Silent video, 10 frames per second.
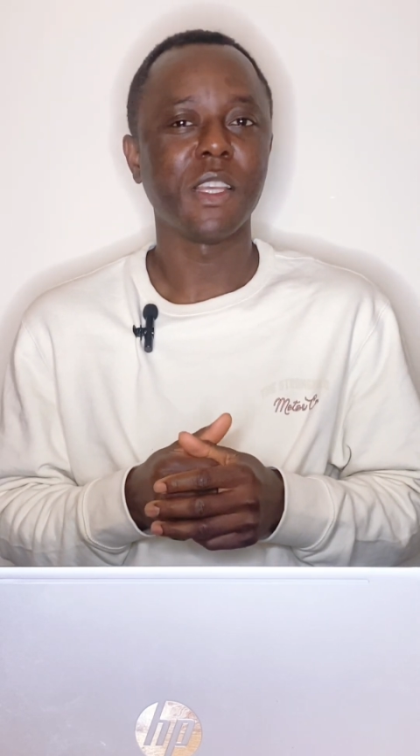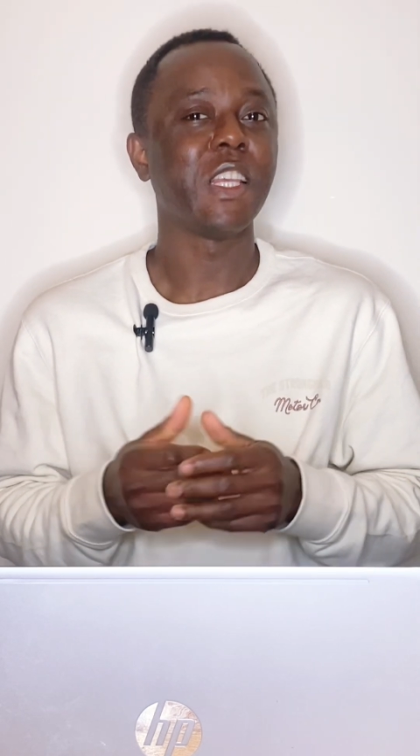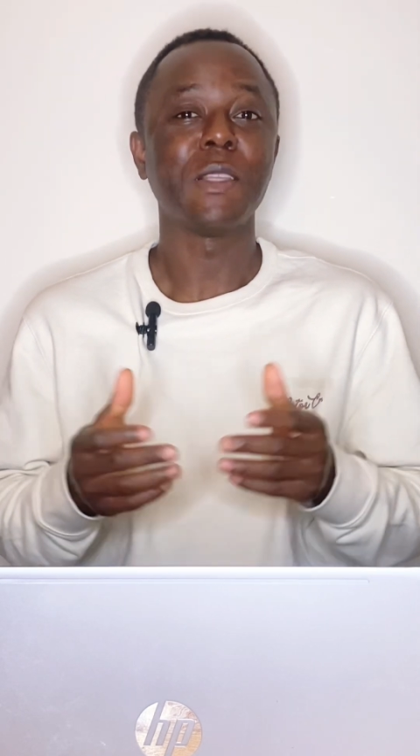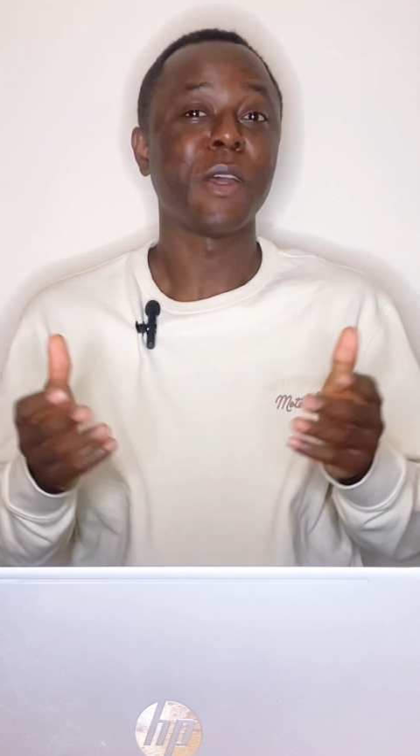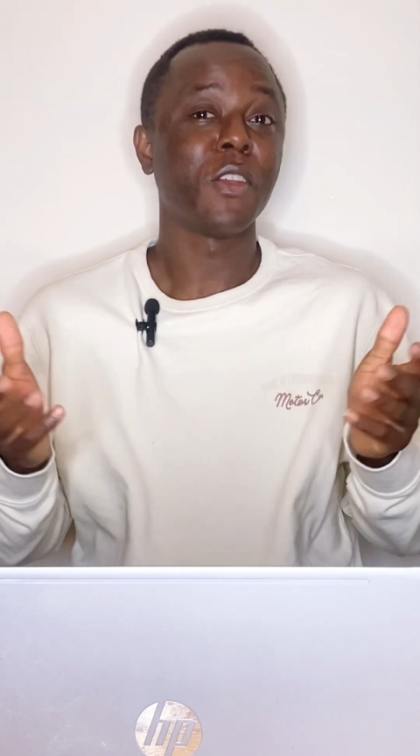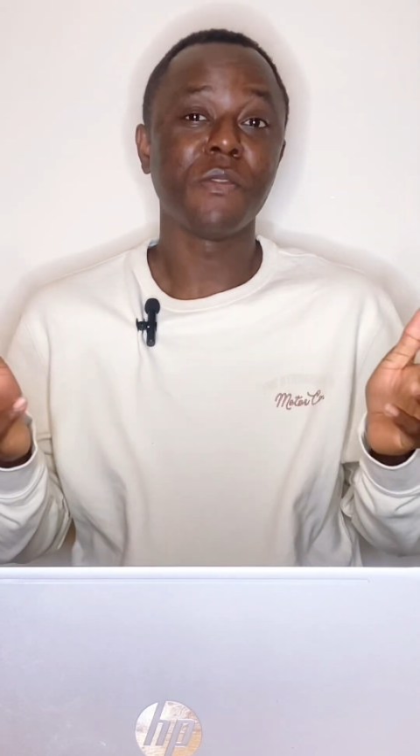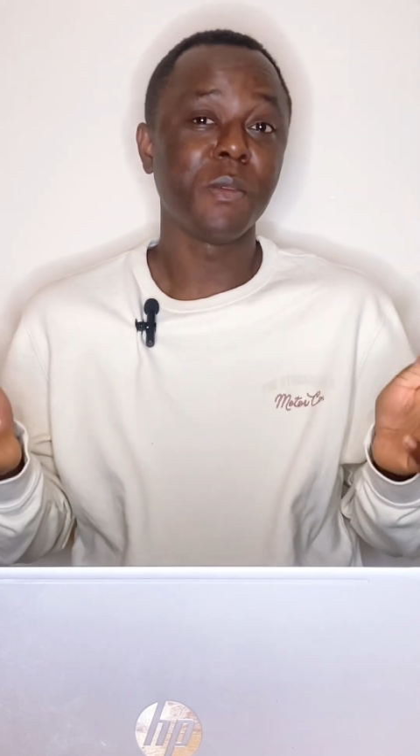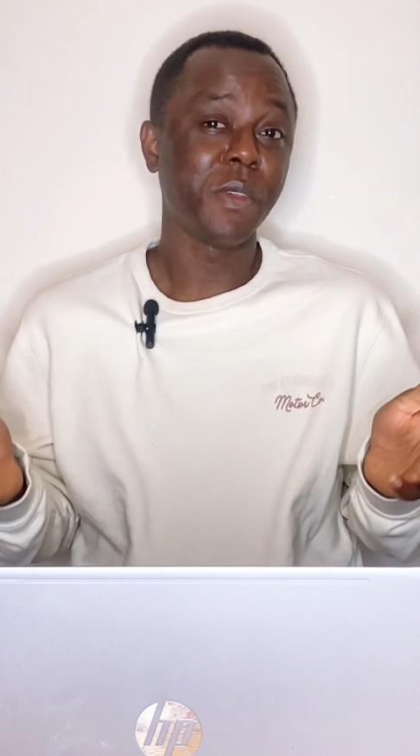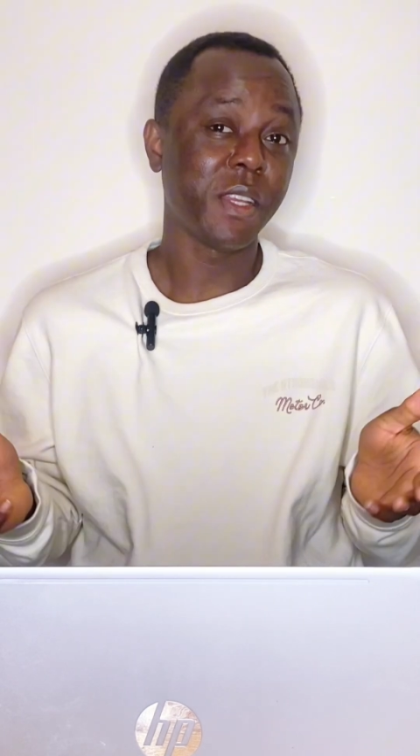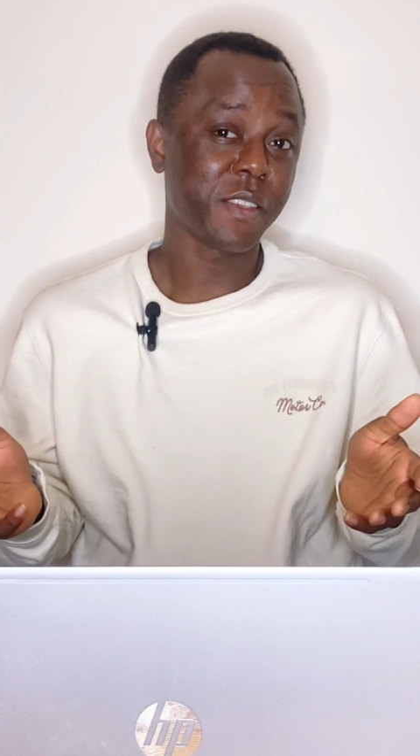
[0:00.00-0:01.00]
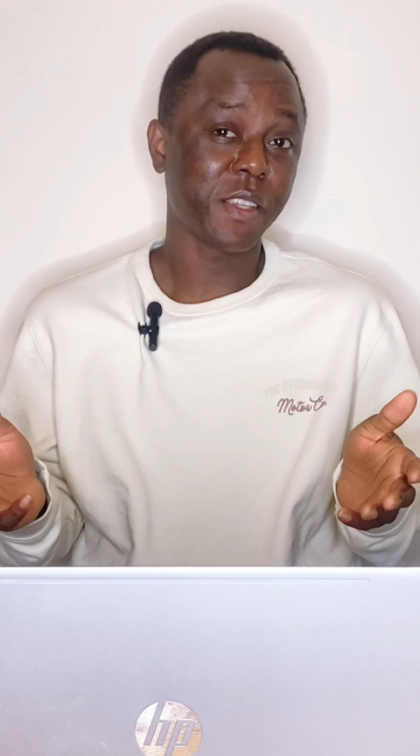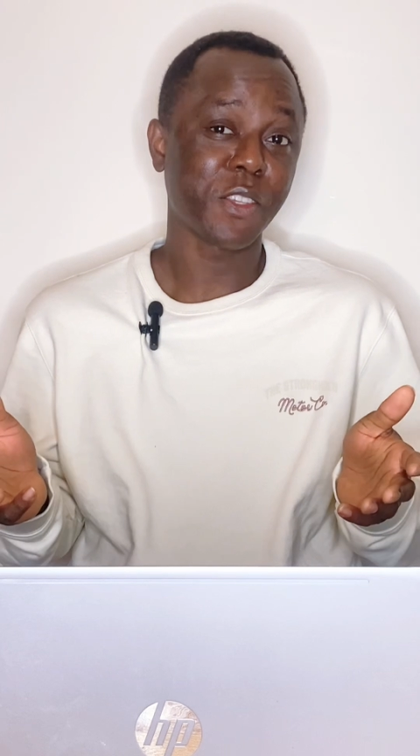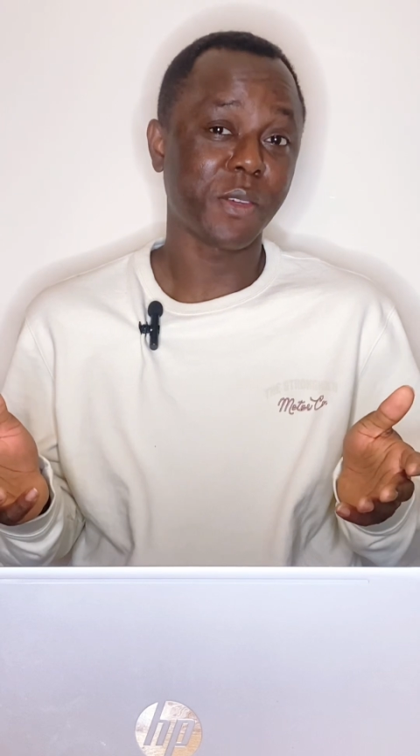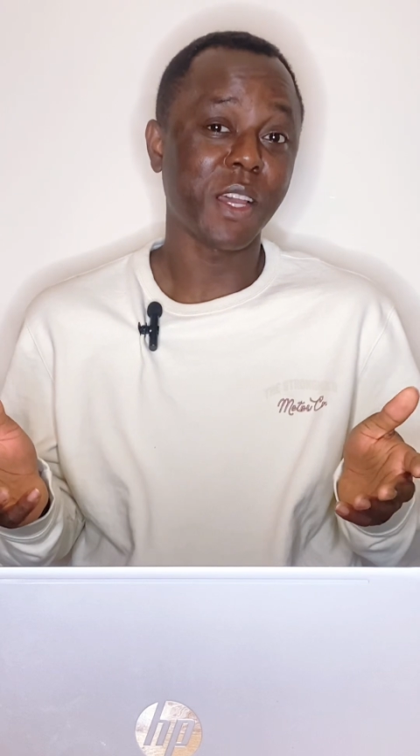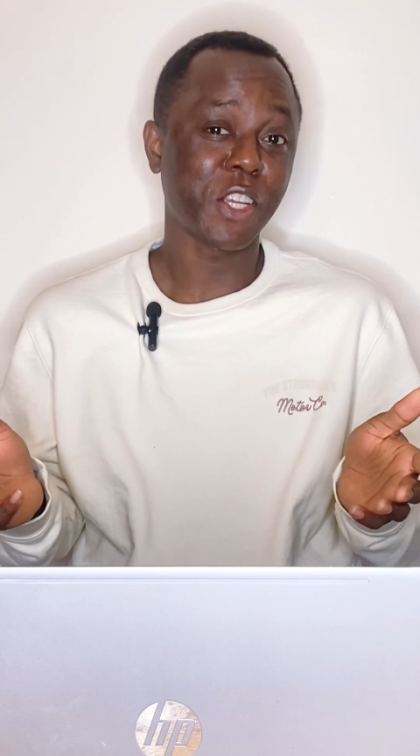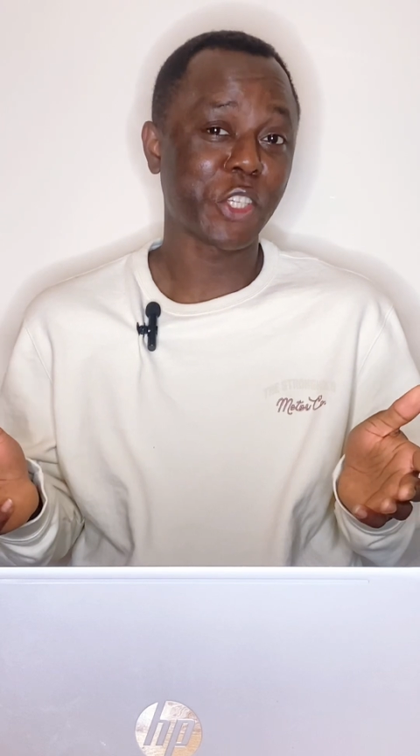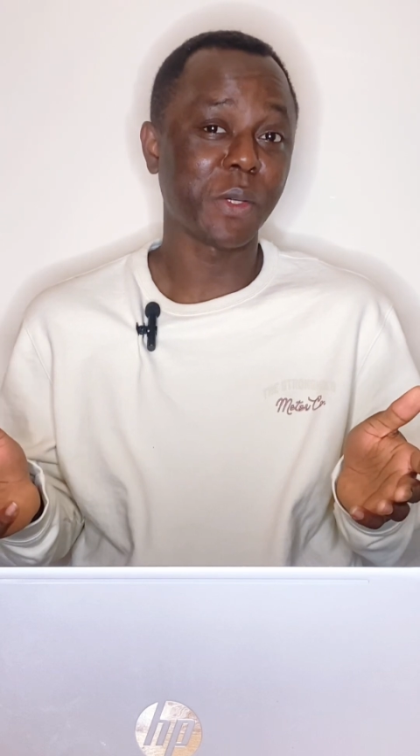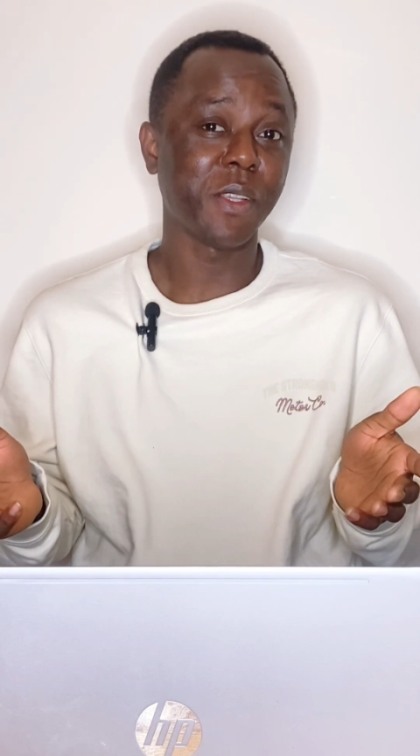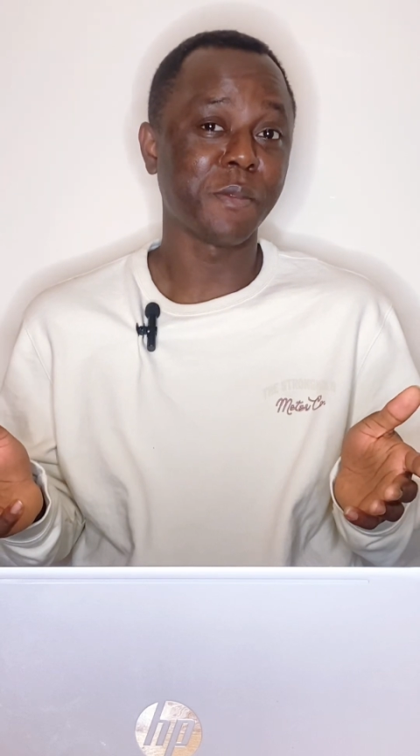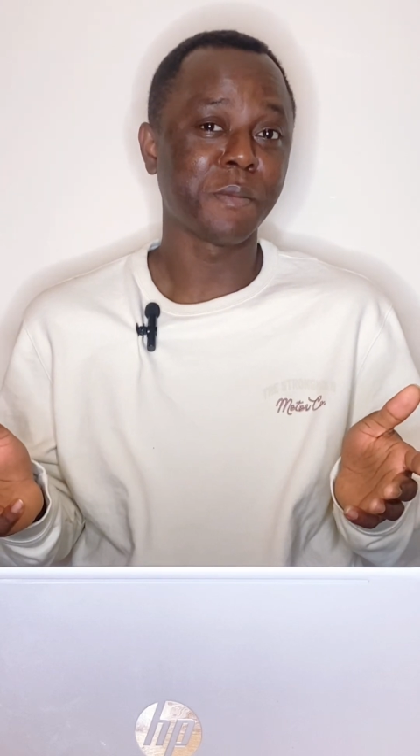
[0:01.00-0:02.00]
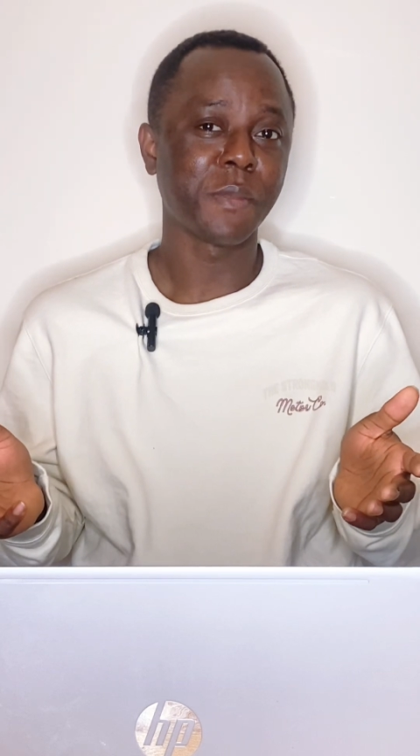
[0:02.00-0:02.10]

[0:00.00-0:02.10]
It might not even be necessary actually.